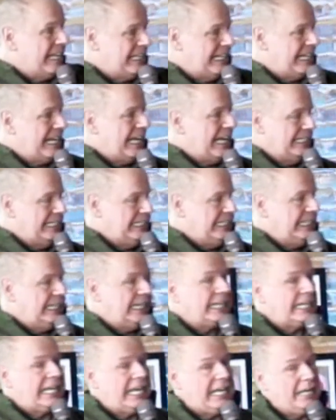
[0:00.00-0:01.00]

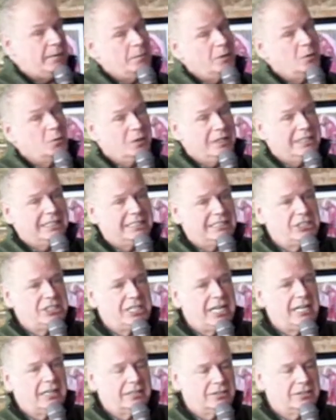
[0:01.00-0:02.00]
idea can be really
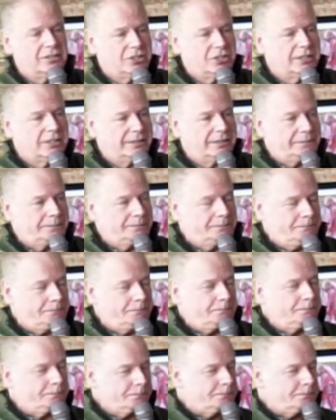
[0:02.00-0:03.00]
challenging.
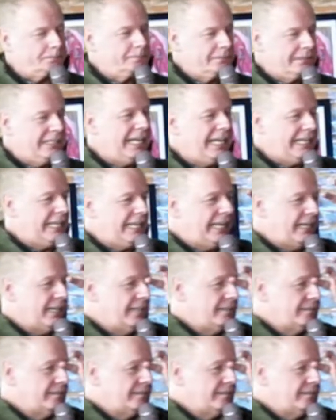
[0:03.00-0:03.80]
I get it.